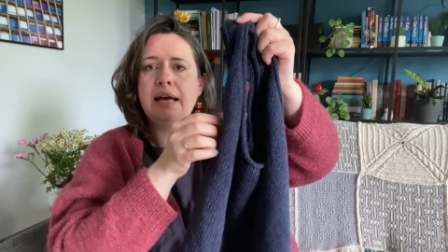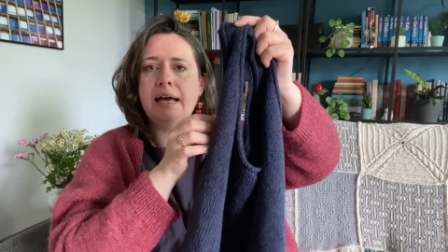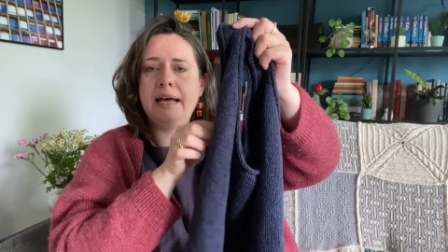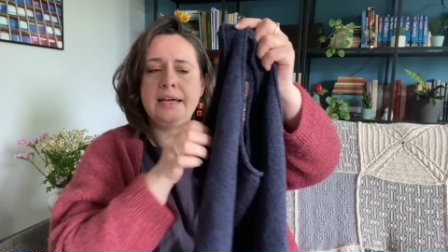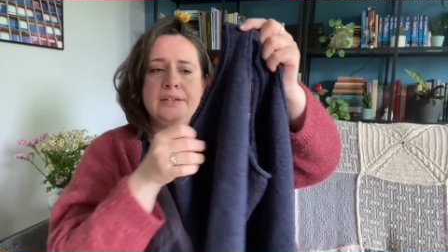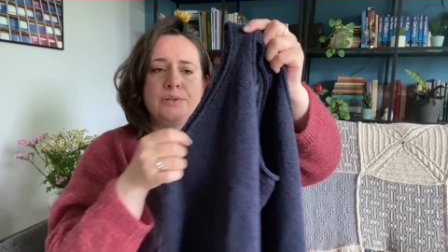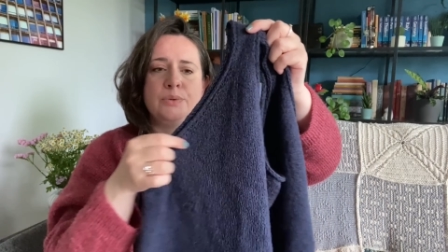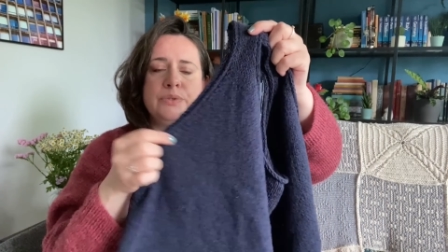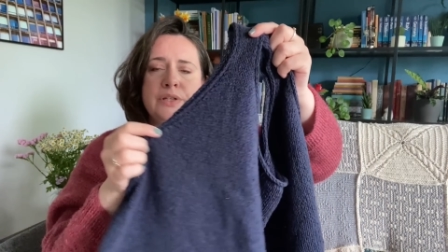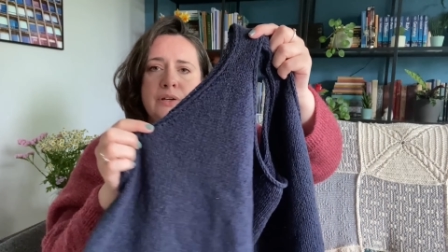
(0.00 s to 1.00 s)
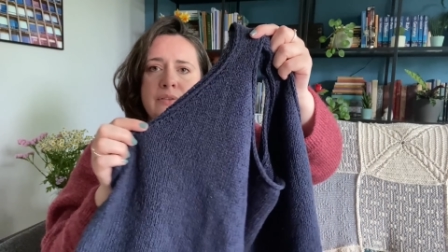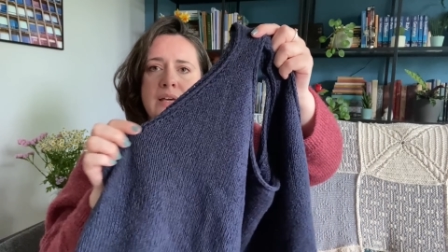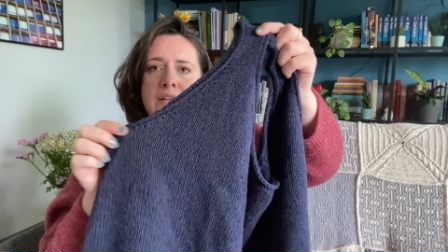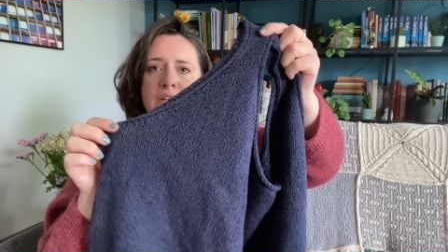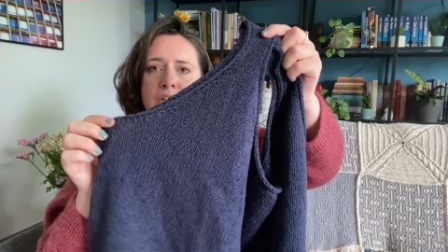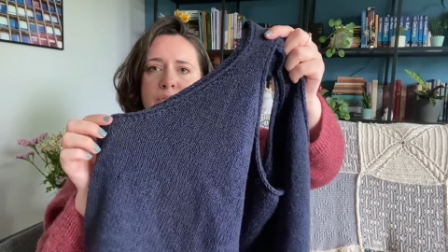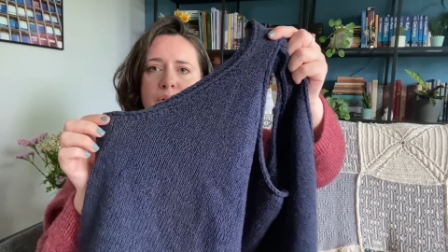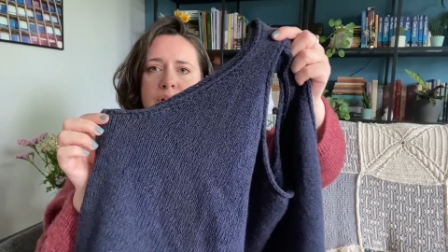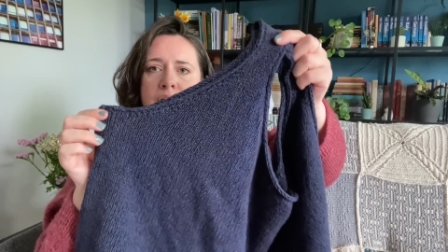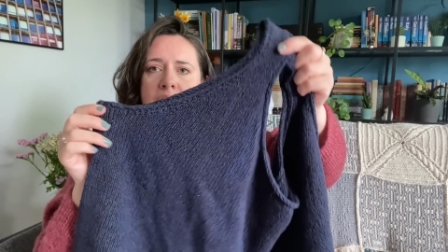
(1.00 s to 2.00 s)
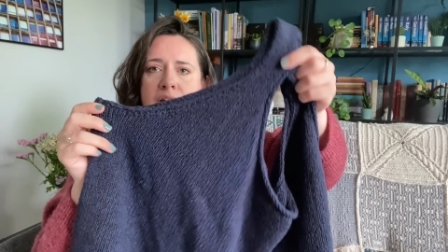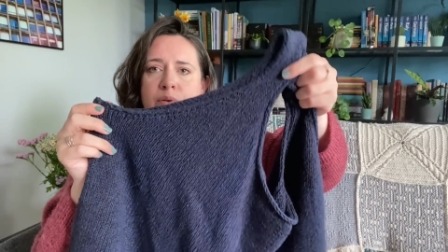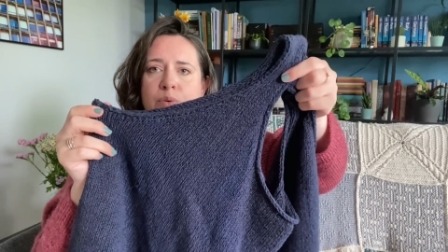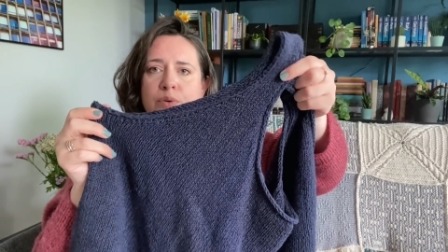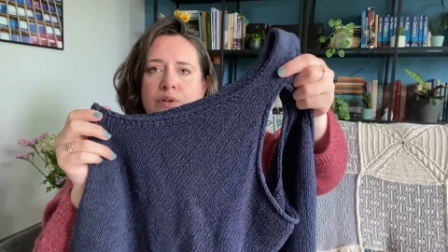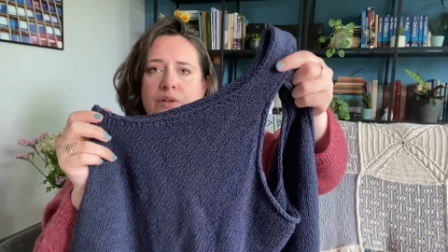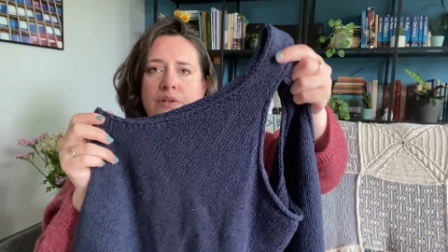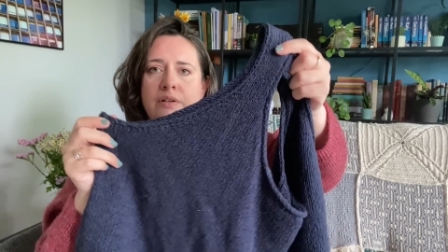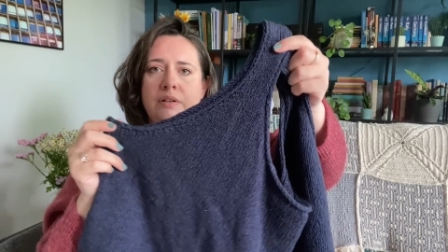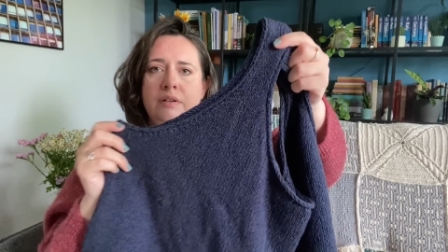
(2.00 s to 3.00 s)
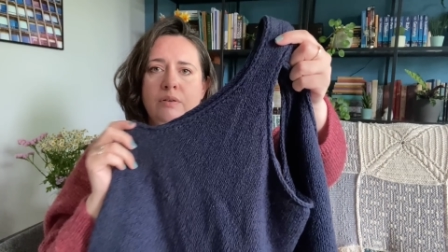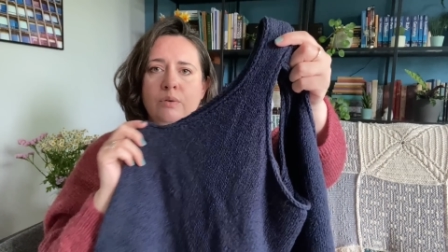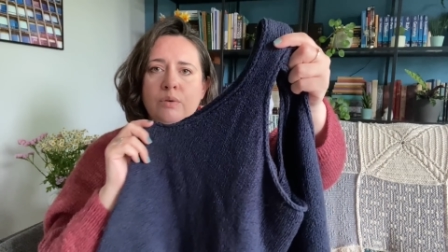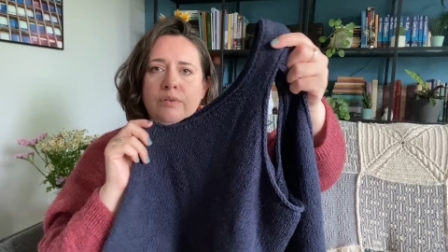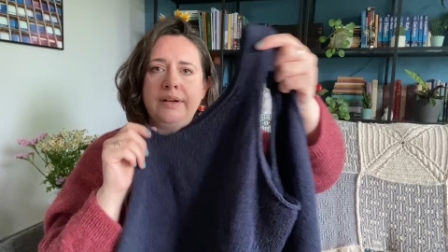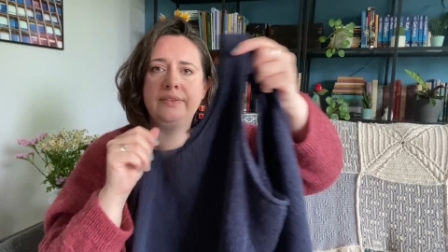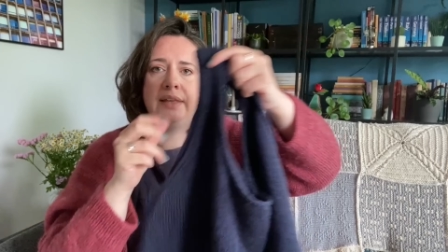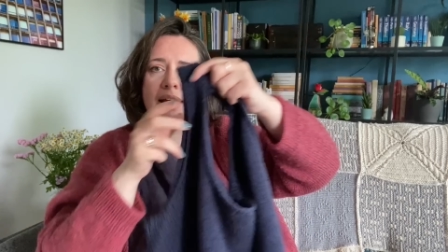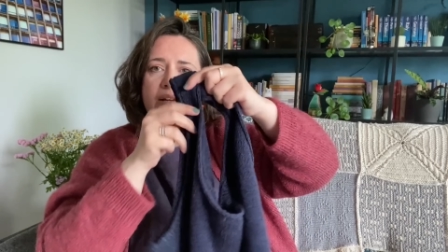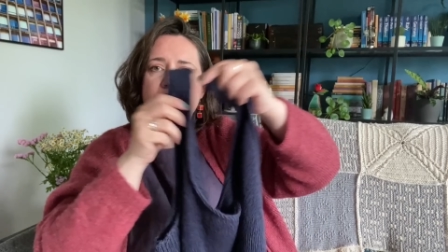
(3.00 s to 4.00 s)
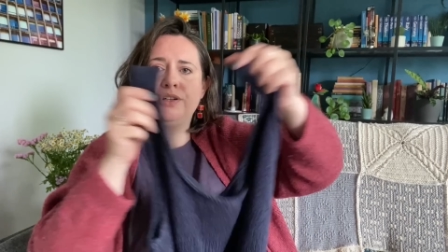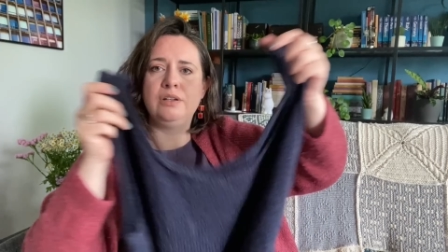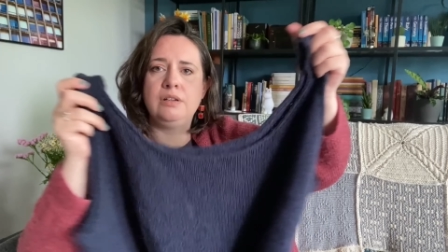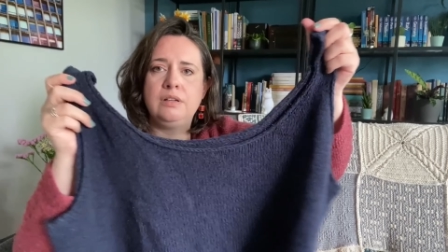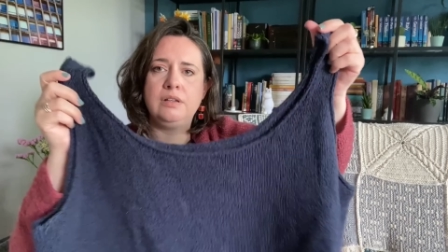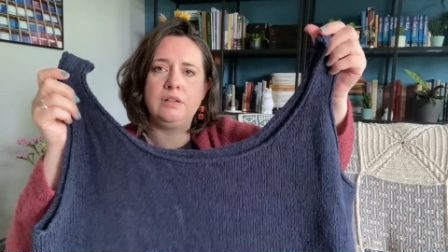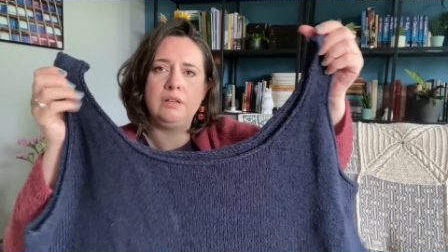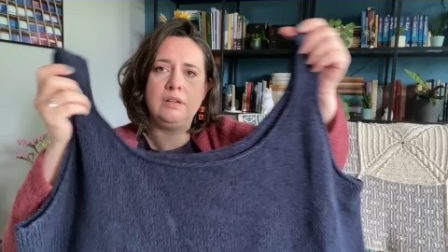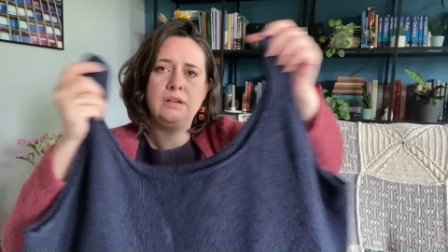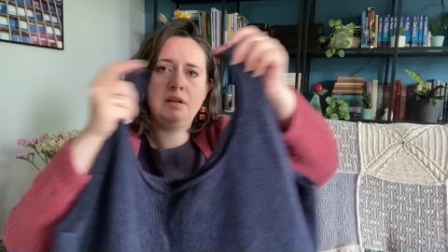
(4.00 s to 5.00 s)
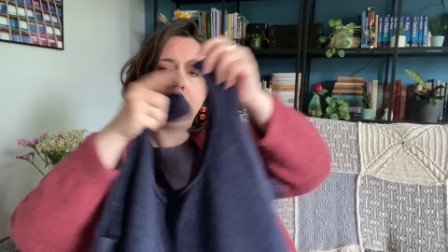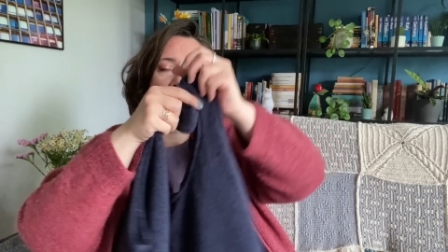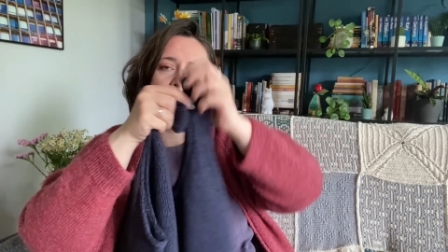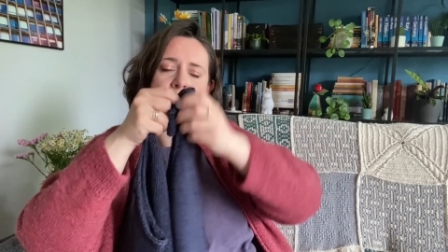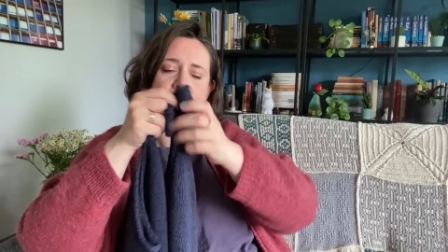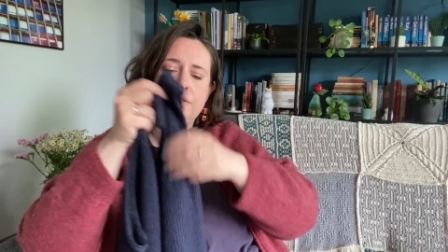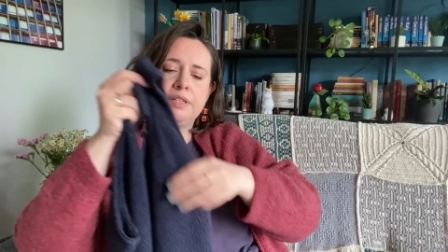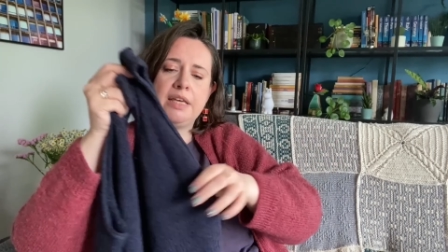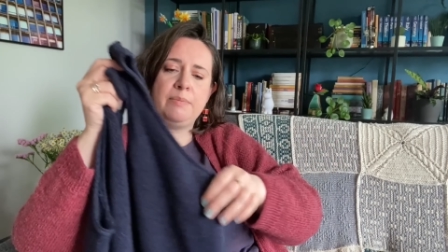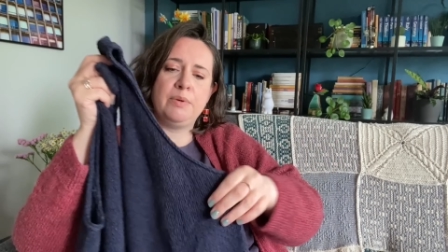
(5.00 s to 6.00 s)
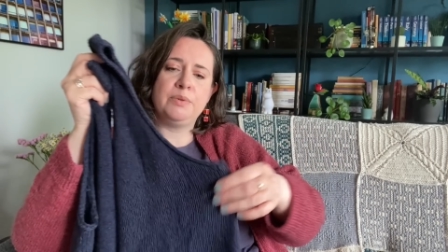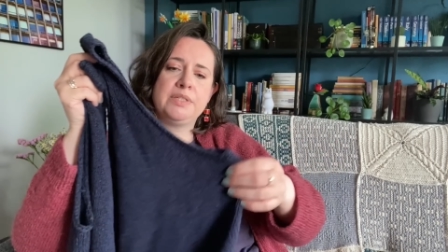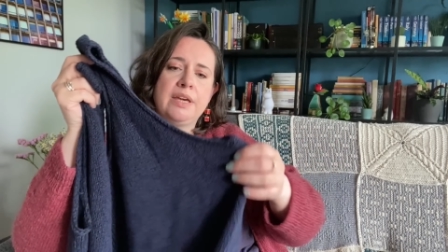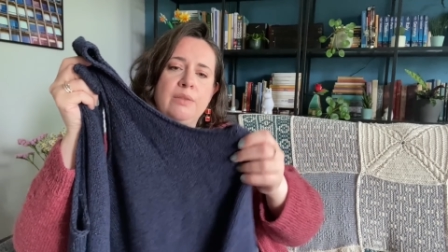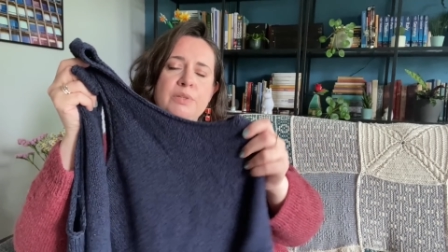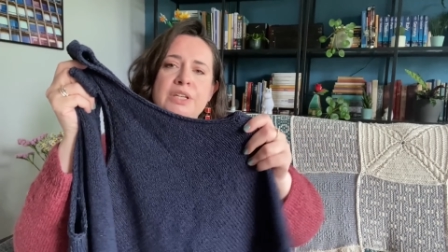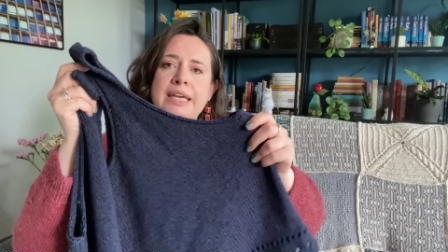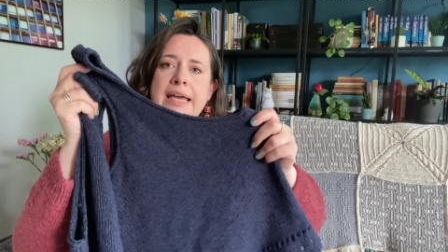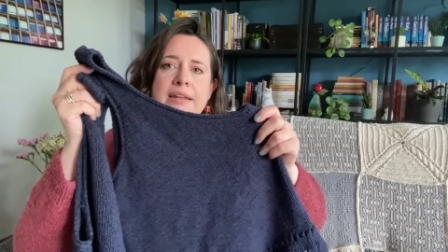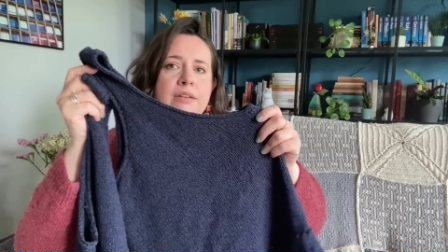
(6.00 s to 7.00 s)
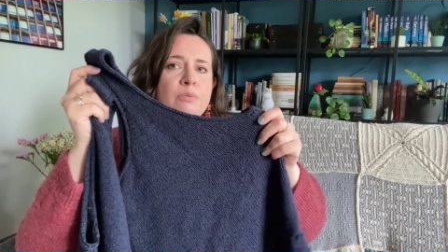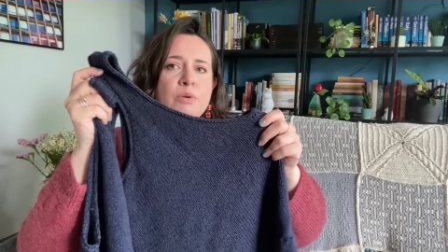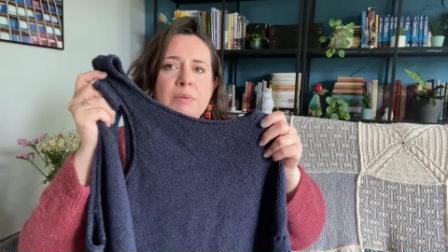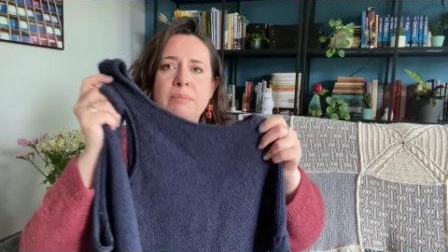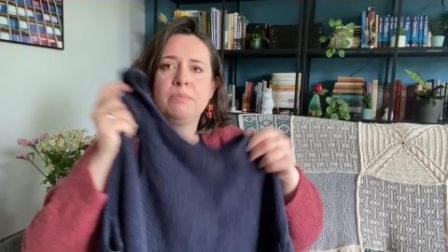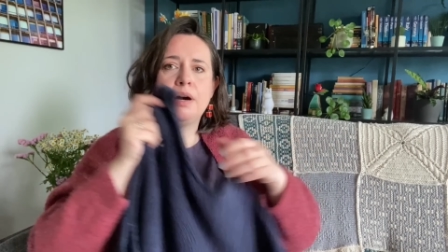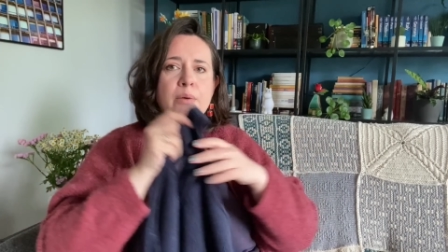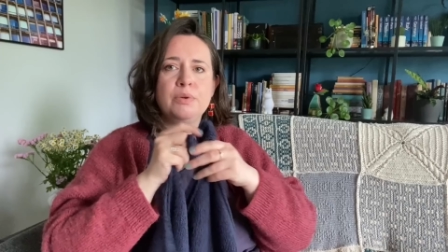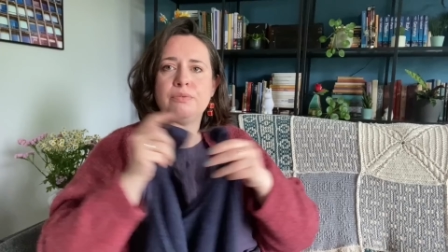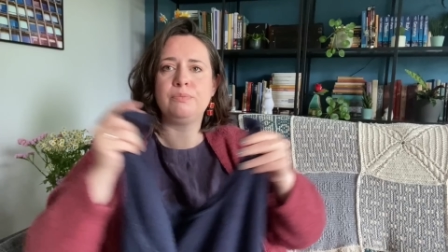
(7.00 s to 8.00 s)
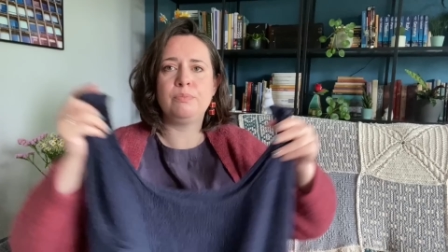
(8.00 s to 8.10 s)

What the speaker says: And also then you've got an I-cord all around the edge, just to keep it all together, which again would be, I would have